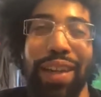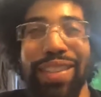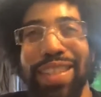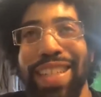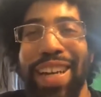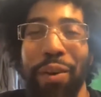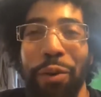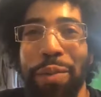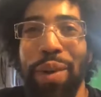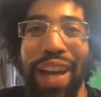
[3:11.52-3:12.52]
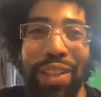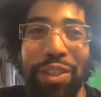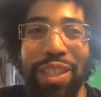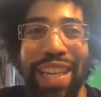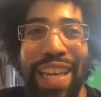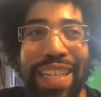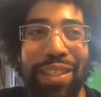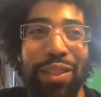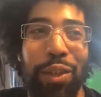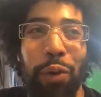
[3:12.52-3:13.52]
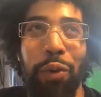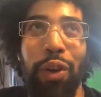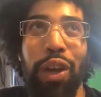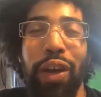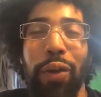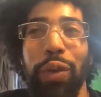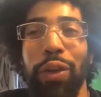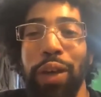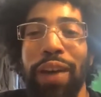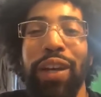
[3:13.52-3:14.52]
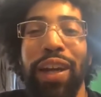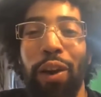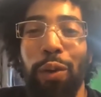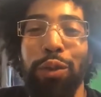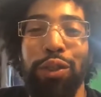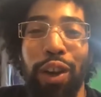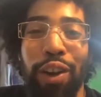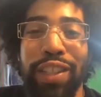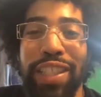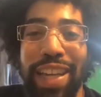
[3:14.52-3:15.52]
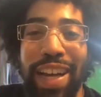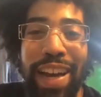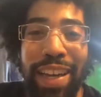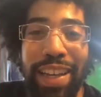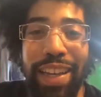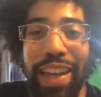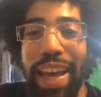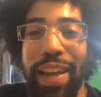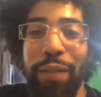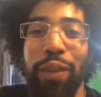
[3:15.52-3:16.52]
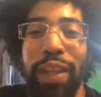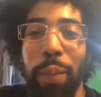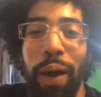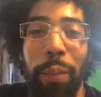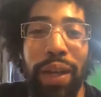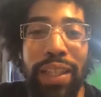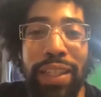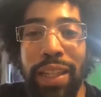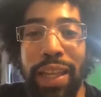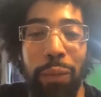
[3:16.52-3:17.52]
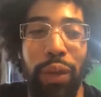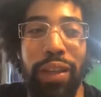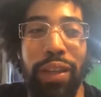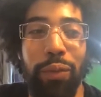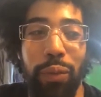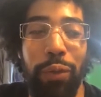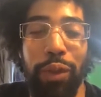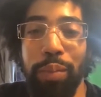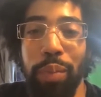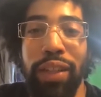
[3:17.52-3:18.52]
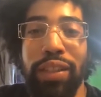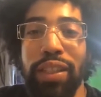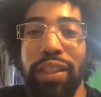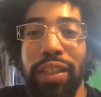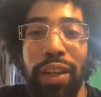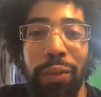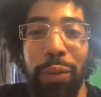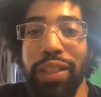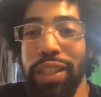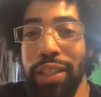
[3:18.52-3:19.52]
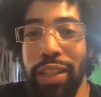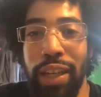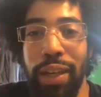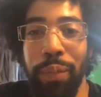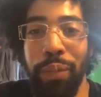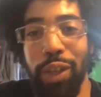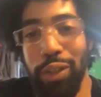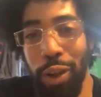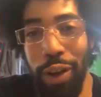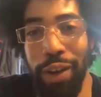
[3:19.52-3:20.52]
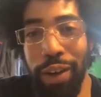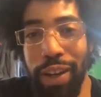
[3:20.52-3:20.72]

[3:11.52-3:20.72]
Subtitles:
It's kind of corny, but I'll just say it. So we all have like our own star in the sky. And if you think about melanin, like we respond to the sun, which is a star.